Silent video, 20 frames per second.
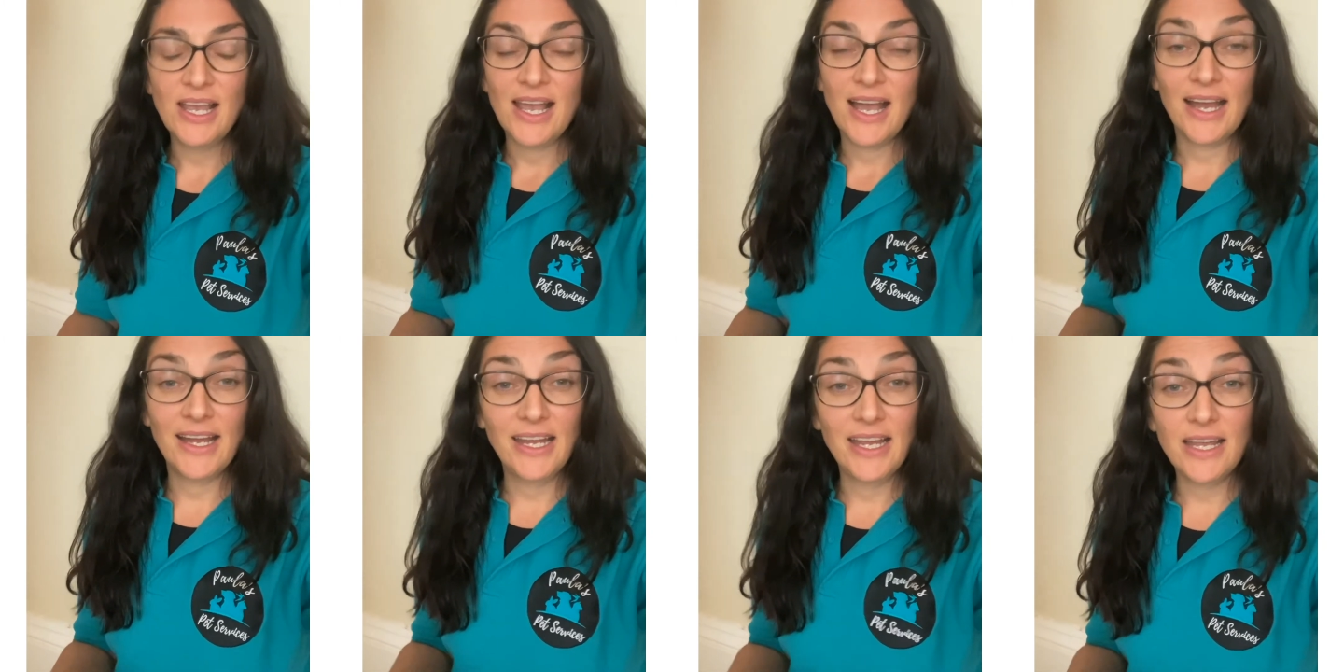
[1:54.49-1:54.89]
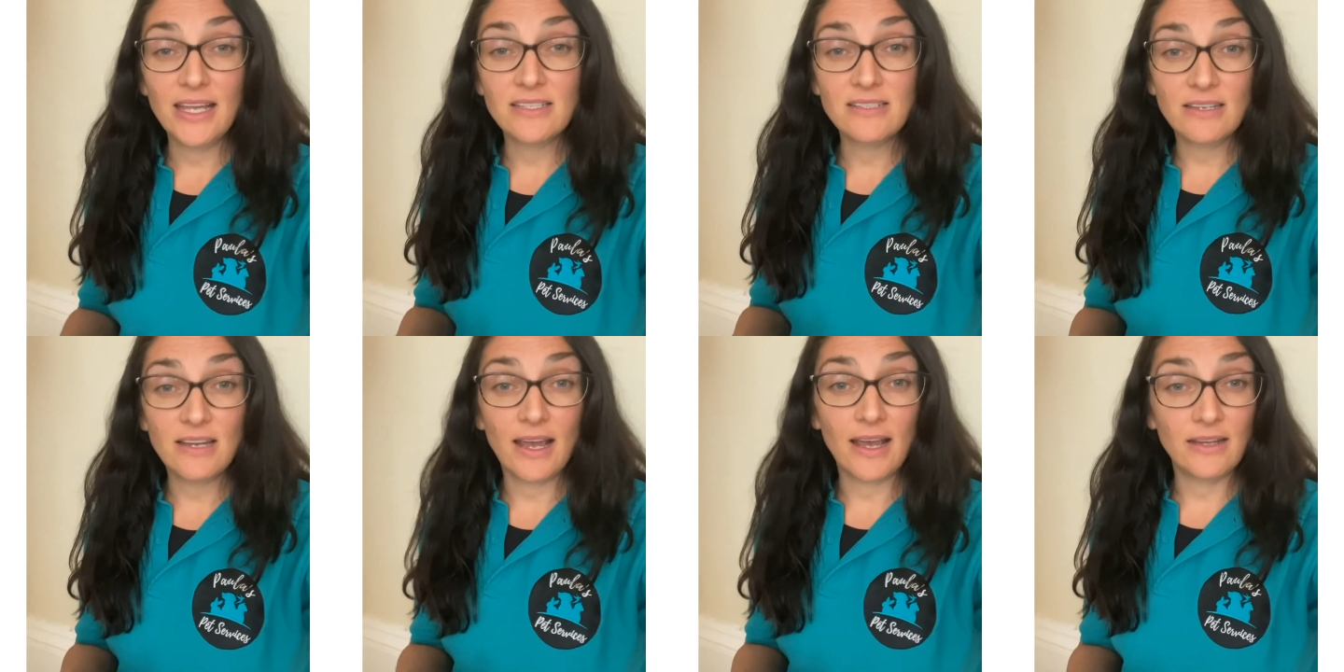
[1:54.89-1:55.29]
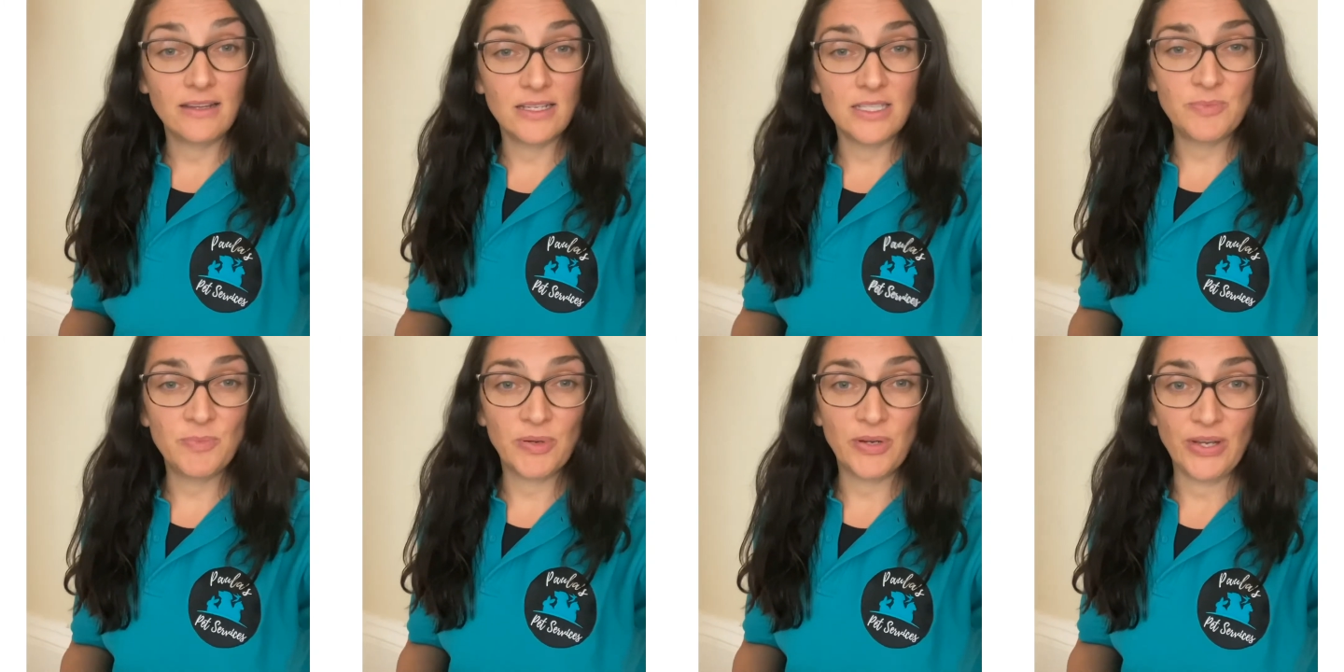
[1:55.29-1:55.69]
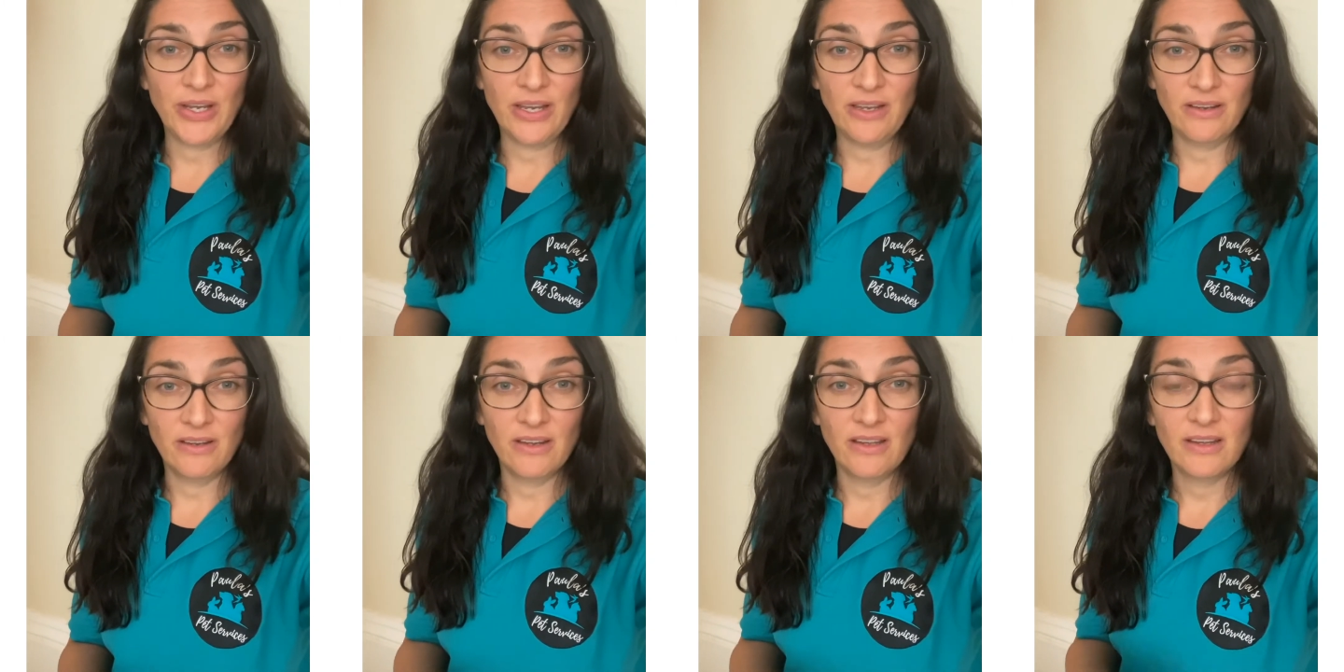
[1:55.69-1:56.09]
And it isn't at this
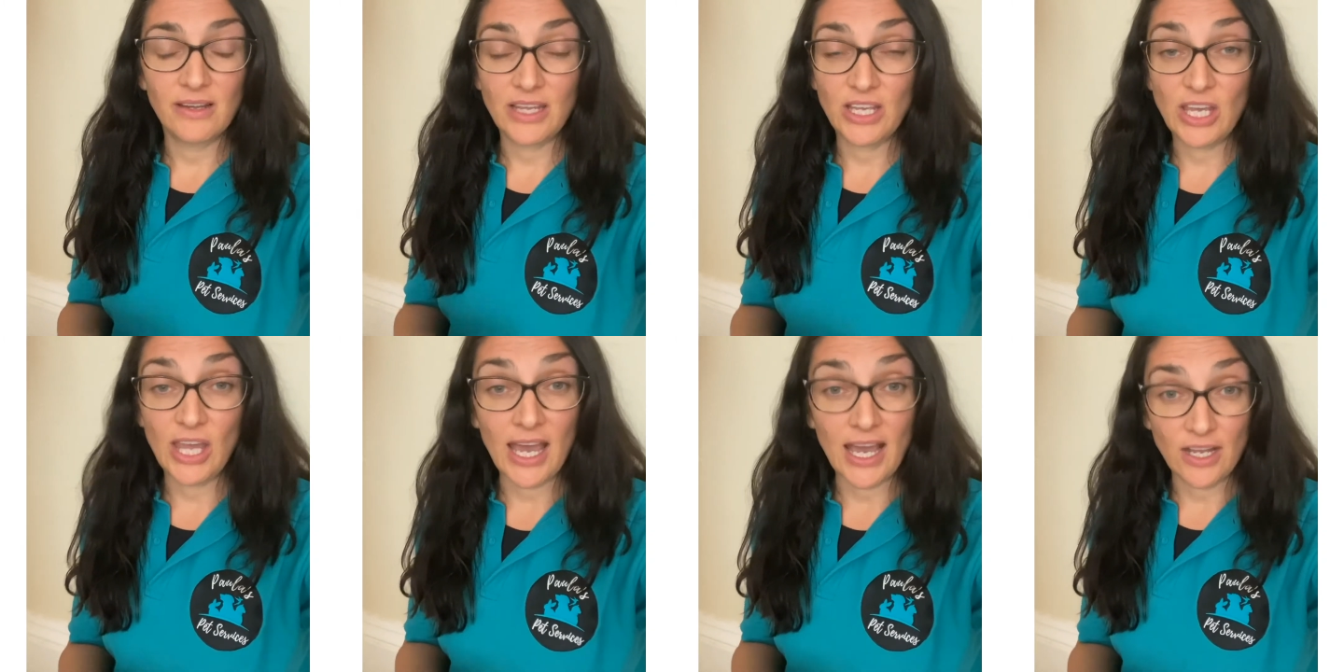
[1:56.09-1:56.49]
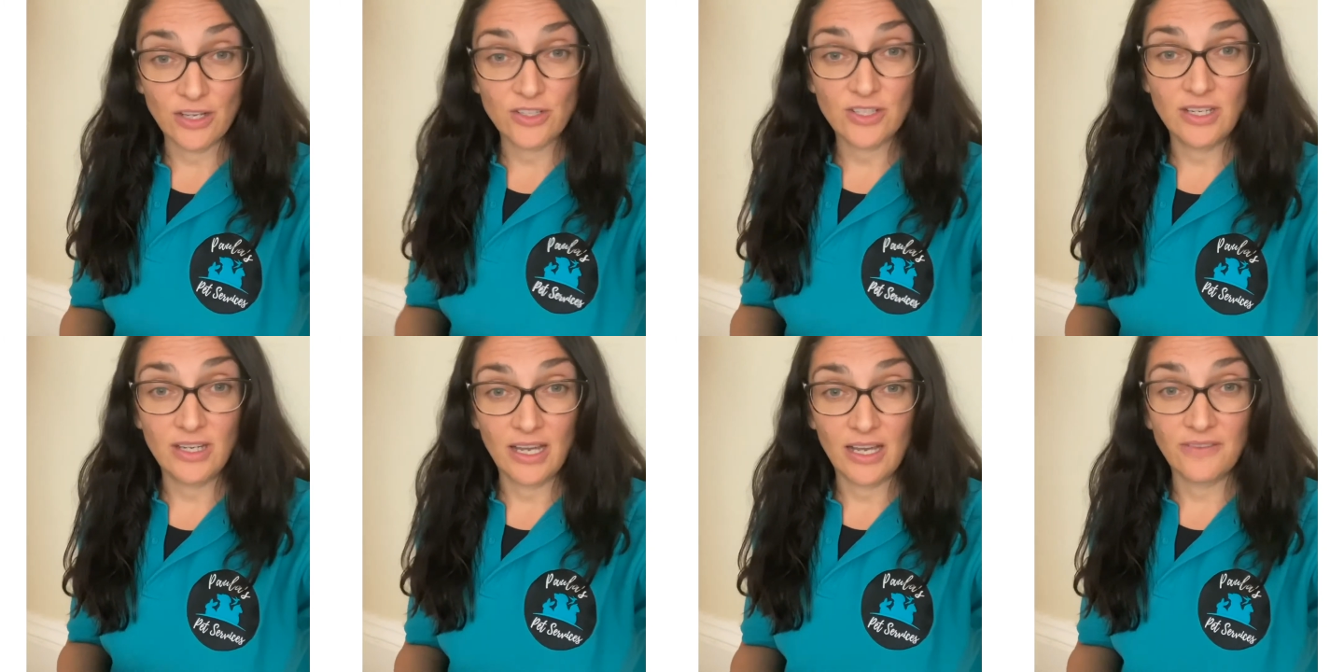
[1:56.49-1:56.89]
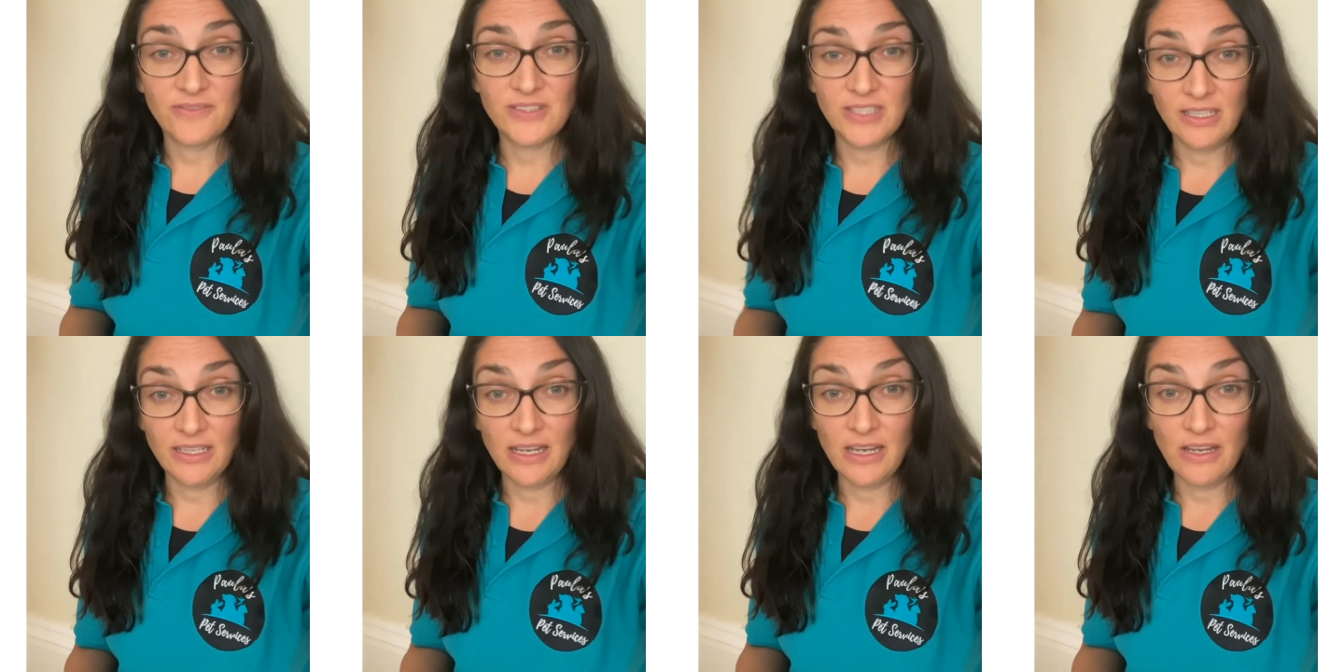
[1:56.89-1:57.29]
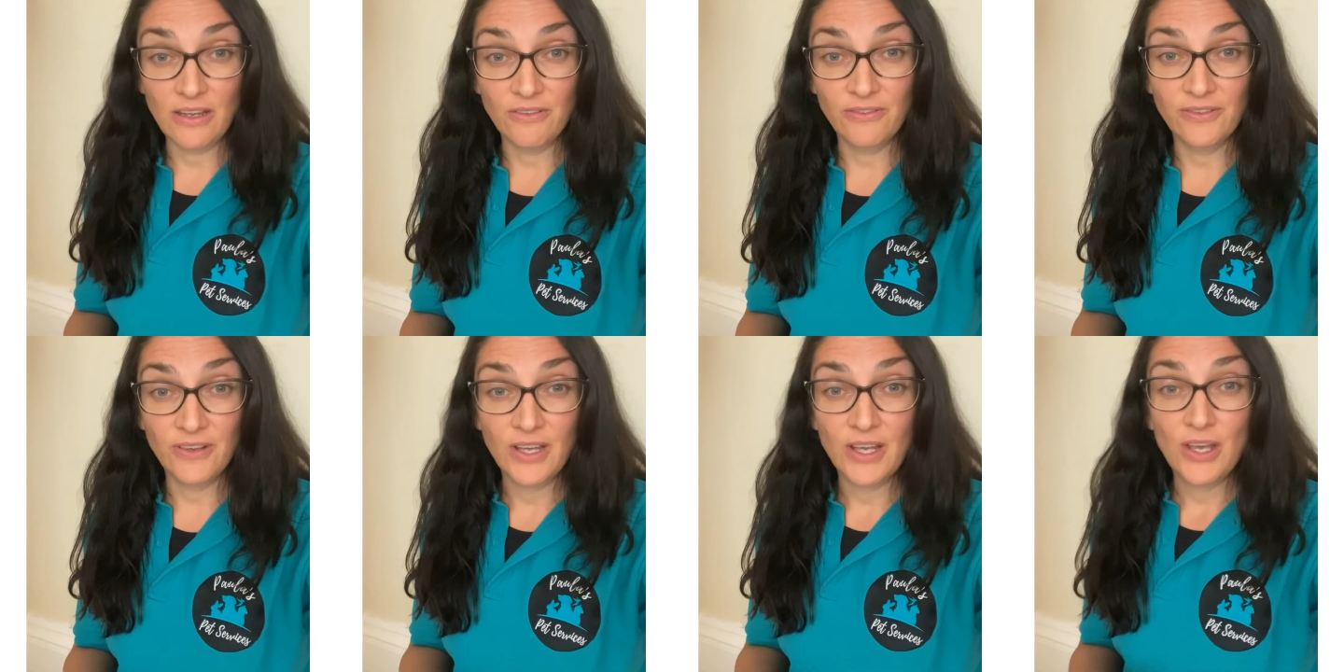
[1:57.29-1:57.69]
point like you actually have to
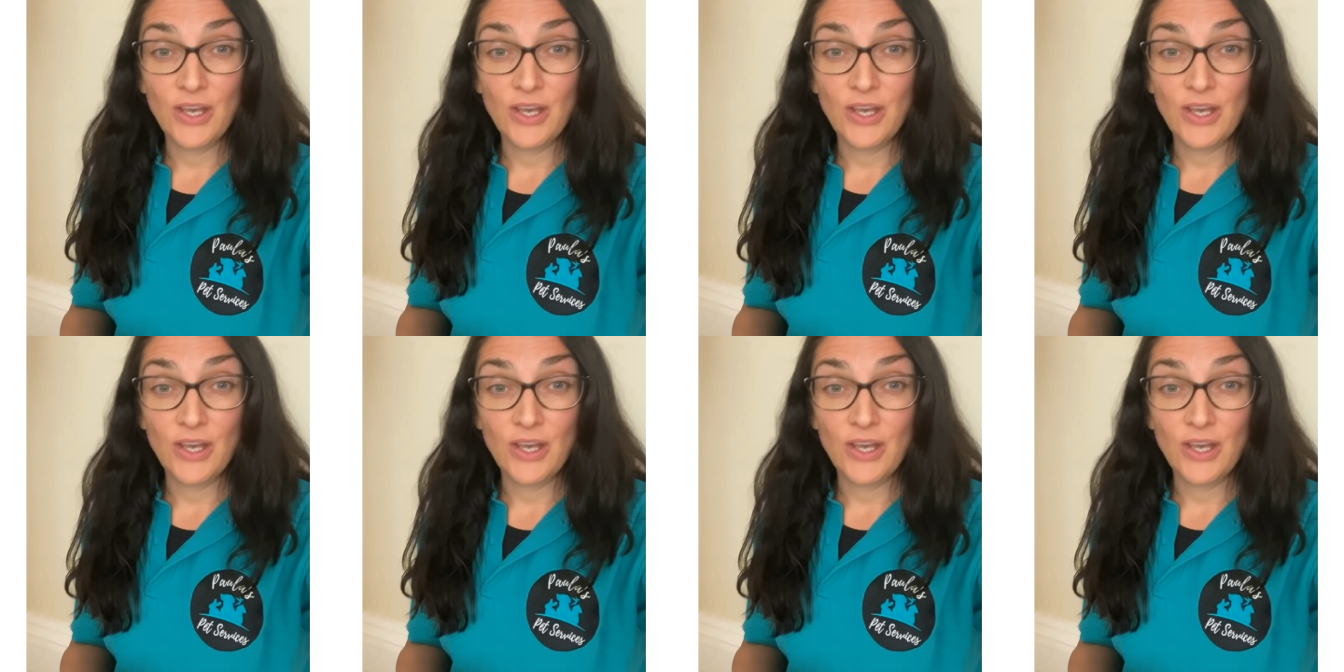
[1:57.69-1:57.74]
leave.